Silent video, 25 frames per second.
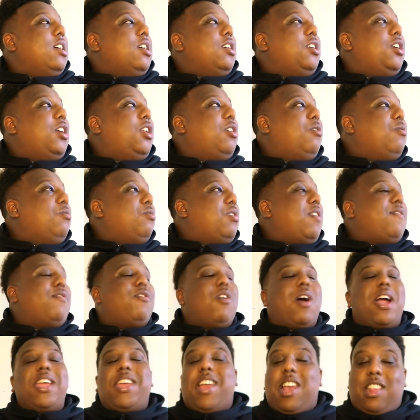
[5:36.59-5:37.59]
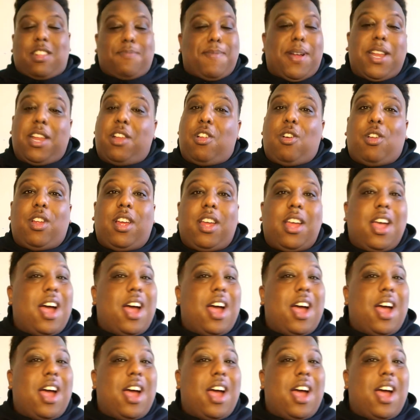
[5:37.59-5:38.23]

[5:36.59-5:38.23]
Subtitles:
You know, they've got a yes man in Ollie.